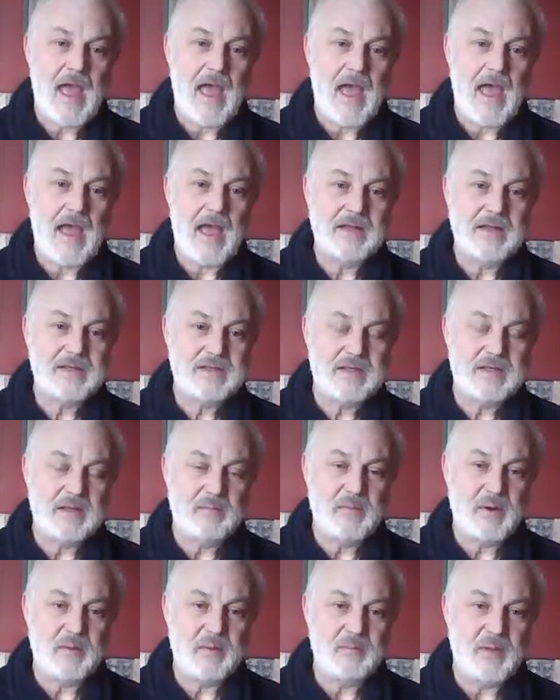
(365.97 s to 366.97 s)
And
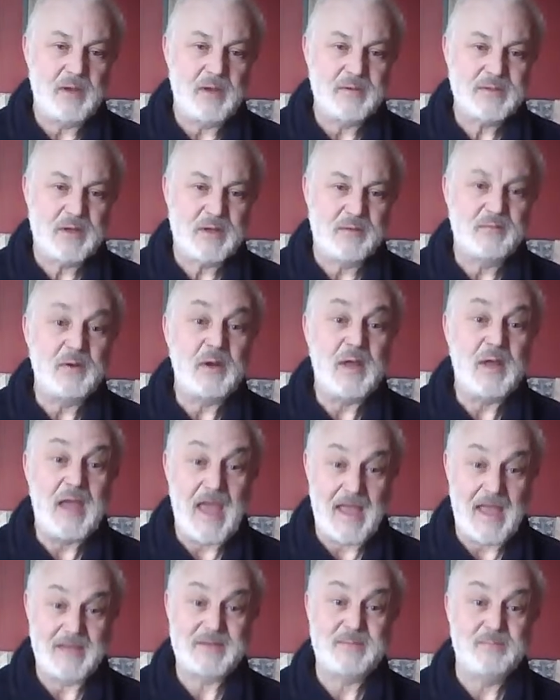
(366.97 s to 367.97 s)
Miriam goes off and
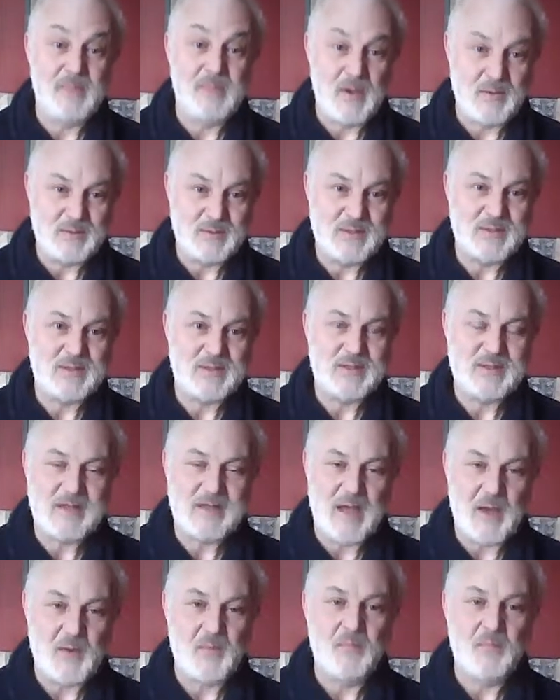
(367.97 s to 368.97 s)
gets Moses'
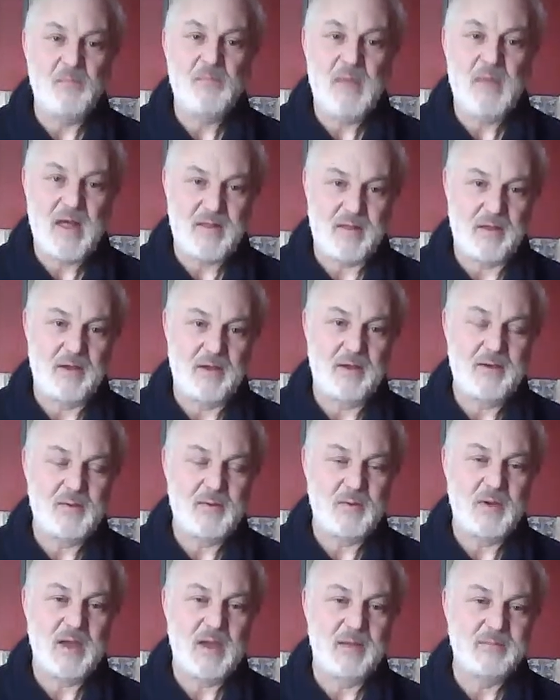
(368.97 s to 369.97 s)
own mother,
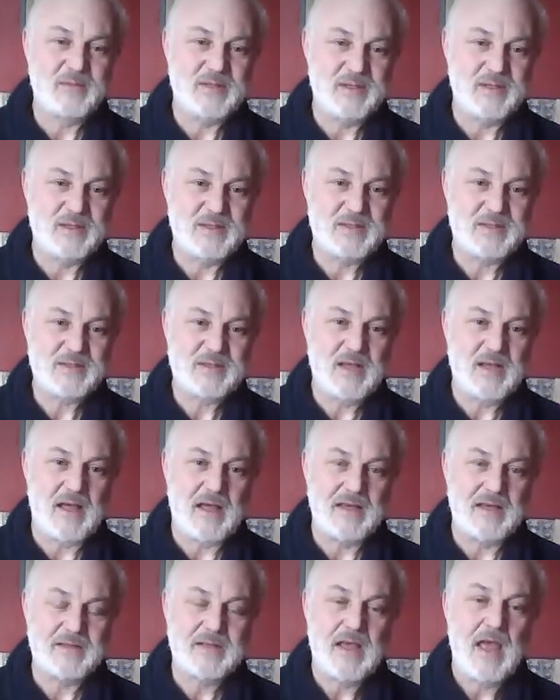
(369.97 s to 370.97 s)
who comes in
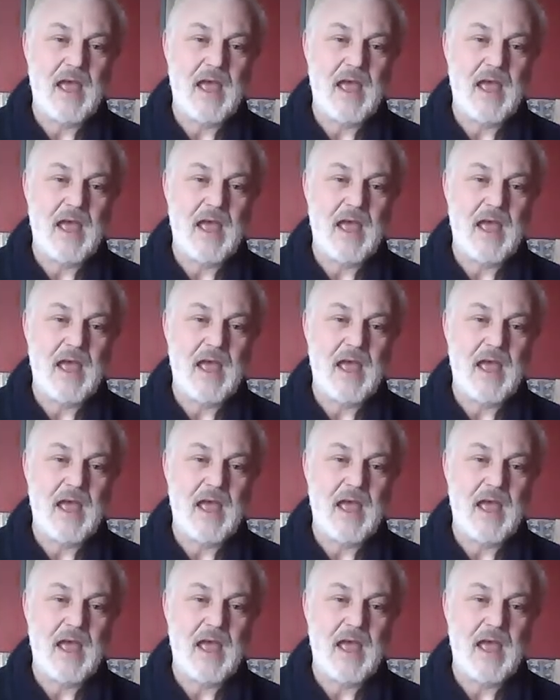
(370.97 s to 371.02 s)
disguise.